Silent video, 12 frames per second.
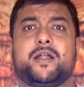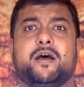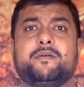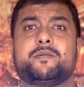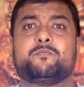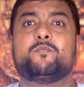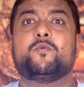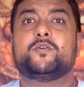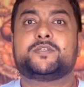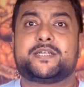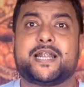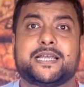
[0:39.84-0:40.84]
our
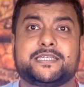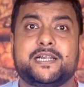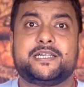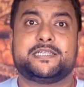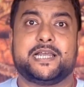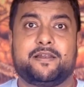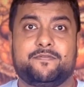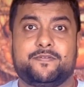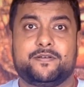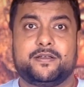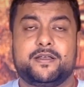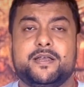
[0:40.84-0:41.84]
most rational self.
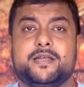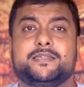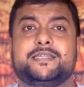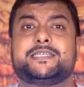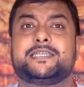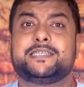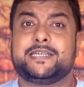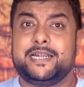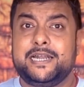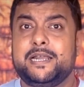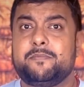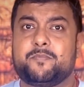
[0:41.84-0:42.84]
This is
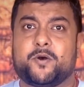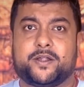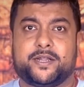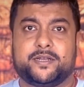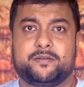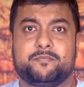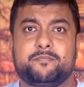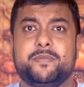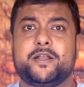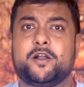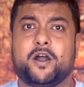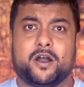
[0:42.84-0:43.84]
really important
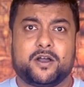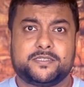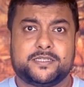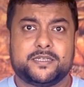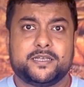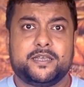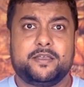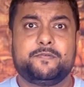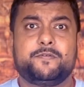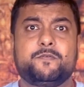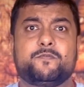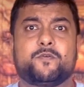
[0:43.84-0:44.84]
because
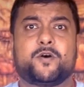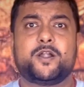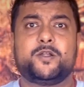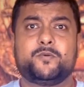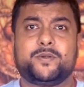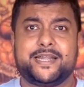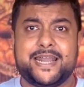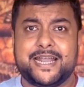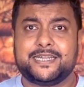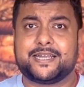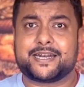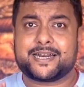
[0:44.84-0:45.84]
if you want to
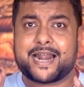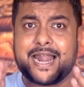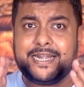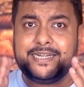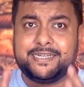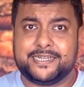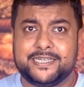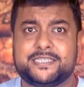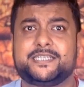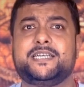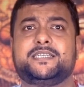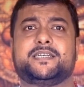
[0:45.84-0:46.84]
take the right
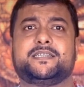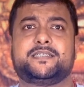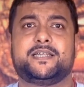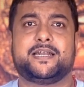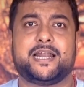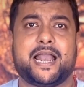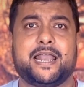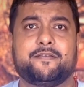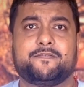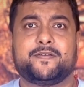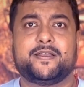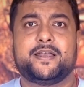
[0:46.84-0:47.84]
decisions in life,
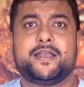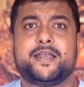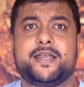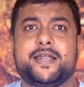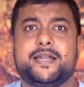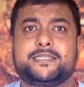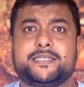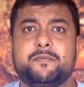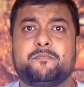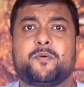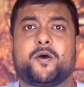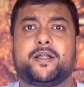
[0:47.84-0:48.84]
it's
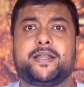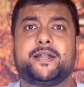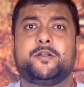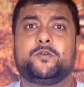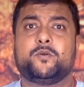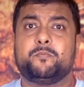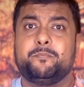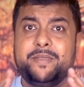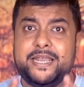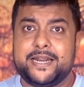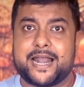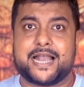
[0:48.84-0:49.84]
important to
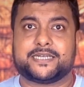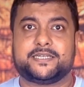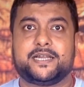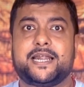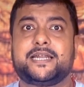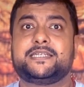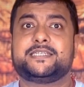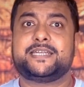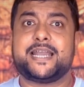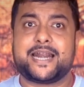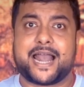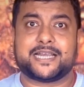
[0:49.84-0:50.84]
be rational and
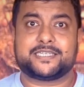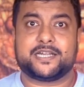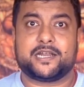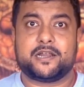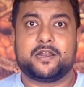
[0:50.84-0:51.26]
stay rational,